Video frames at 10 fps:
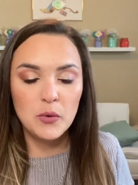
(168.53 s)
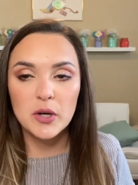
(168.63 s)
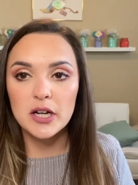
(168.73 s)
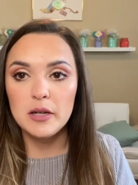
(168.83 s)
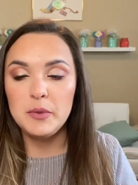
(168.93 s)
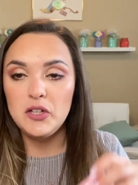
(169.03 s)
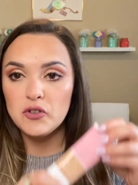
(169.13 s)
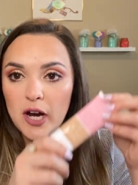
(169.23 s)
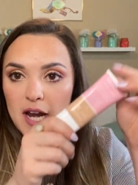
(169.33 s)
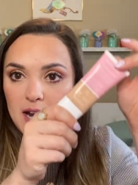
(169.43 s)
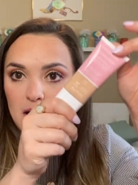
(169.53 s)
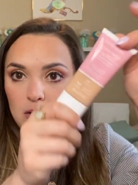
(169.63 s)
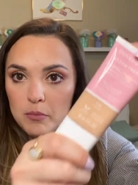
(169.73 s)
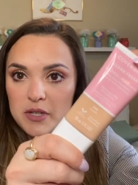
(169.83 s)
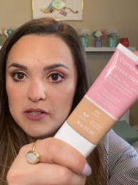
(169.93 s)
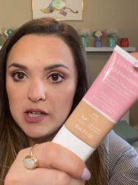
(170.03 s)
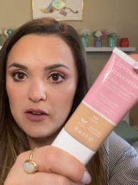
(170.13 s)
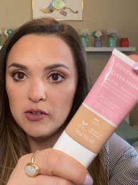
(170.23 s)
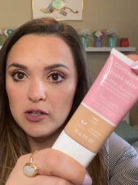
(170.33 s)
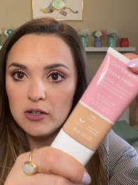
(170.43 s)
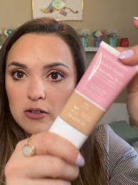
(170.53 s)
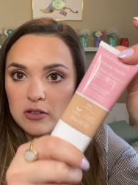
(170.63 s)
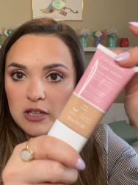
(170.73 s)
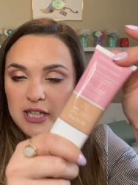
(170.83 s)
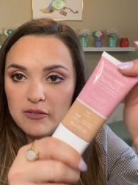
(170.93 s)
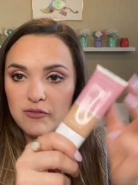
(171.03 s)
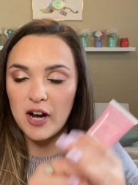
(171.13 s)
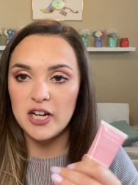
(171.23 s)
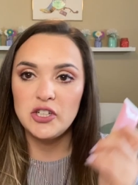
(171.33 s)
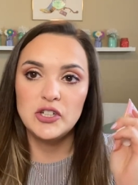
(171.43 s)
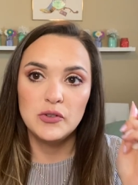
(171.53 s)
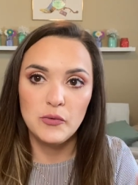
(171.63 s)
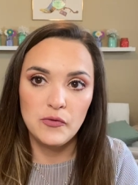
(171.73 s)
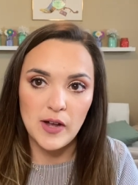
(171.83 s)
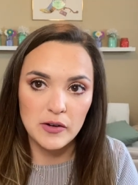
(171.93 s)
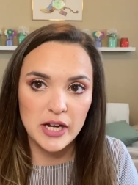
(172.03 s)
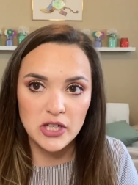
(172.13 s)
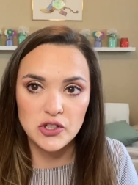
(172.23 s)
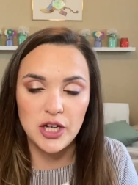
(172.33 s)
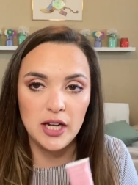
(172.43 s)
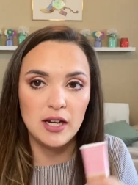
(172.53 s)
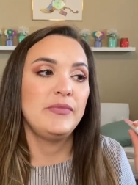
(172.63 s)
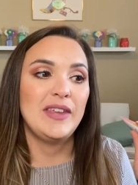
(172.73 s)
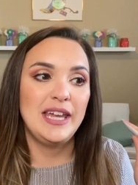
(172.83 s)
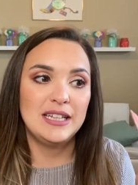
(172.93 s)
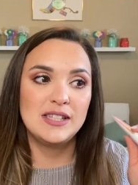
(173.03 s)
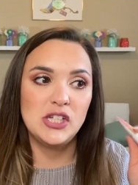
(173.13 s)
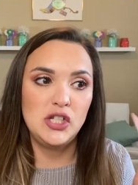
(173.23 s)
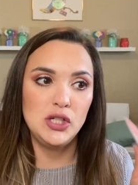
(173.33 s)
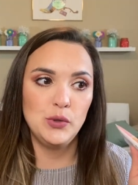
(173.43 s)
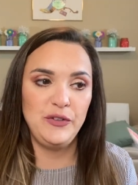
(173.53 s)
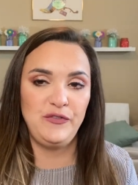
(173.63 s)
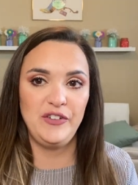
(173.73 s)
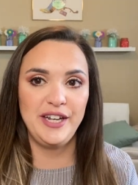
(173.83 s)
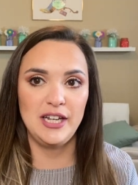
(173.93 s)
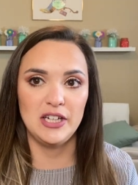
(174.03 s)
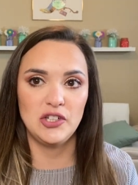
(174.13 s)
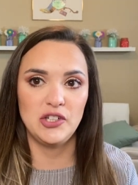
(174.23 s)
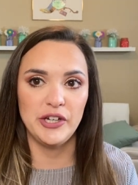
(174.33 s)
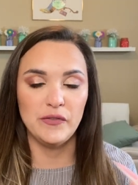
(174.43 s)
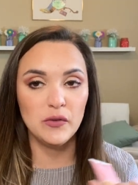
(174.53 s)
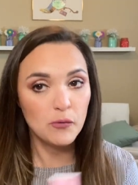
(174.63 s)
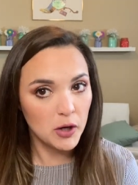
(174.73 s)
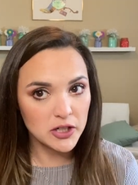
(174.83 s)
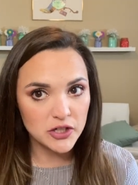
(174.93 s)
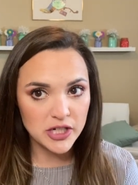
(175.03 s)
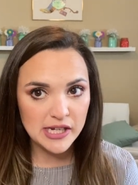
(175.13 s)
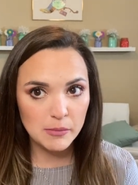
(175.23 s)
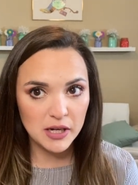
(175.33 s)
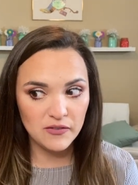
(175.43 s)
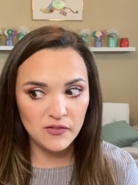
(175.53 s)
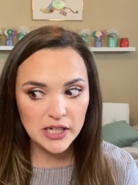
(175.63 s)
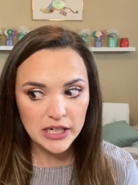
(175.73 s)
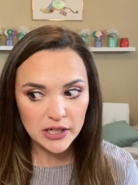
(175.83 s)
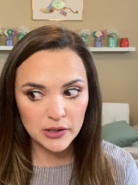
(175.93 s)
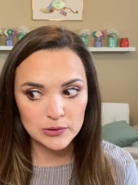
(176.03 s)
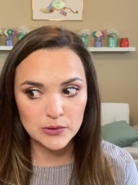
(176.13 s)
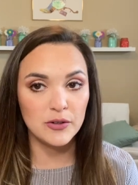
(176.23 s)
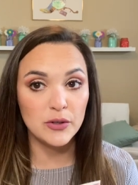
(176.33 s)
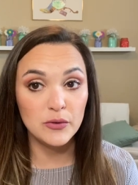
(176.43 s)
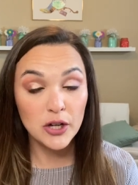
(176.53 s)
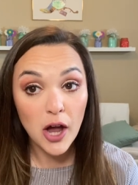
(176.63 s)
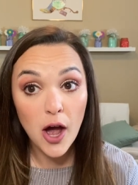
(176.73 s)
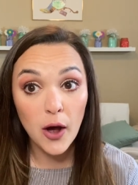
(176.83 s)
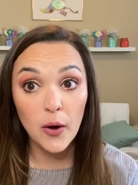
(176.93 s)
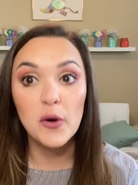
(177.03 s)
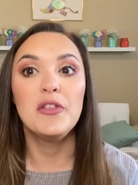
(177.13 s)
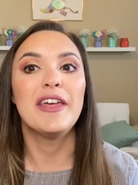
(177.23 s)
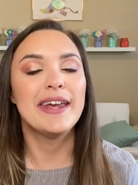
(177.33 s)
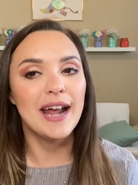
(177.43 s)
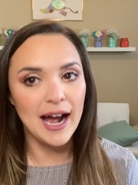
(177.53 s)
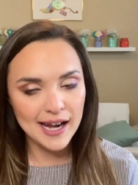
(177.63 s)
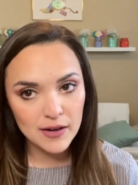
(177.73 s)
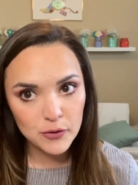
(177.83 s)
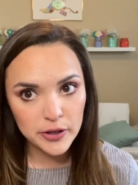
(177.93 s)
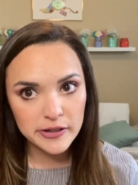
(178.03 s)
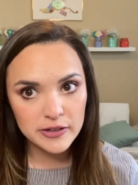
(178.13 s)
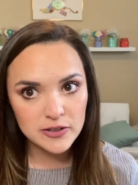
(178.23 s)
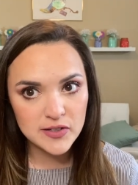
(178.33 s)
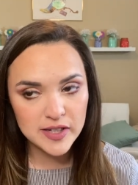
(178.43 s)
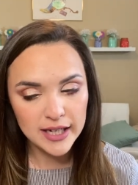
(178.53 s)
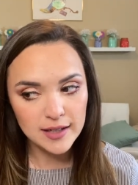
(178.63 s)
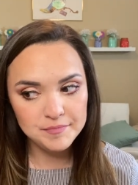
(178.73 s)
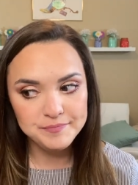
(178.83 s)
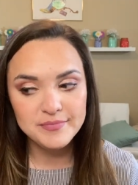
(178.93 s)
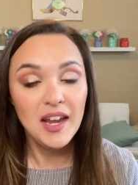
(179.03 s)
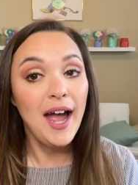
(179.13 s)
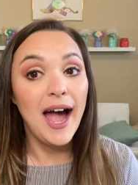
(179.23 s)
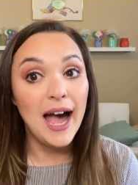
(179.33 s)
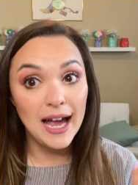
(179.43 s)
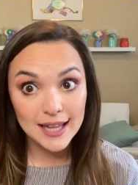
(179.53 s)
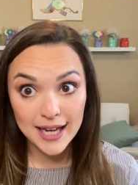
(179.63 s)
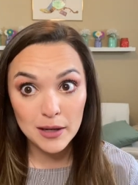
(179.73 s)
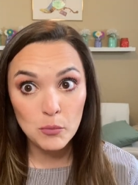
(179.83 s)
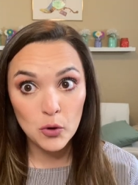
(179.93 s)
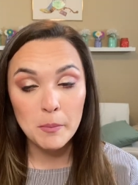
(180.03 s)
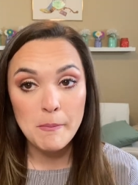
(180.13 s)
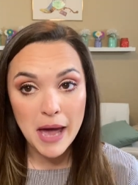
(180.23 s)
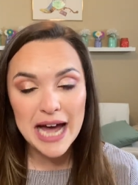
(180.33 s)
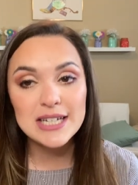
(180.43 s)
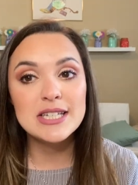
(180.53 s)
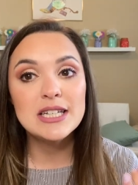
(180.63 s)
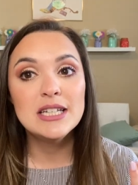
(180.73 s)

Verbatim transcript: we're gonna be trying out Miss CoverGirl Clean Fresh foundation. It's a dewy finish. If you've watched any of my videos, you know that I have oilier skin. I like a more matte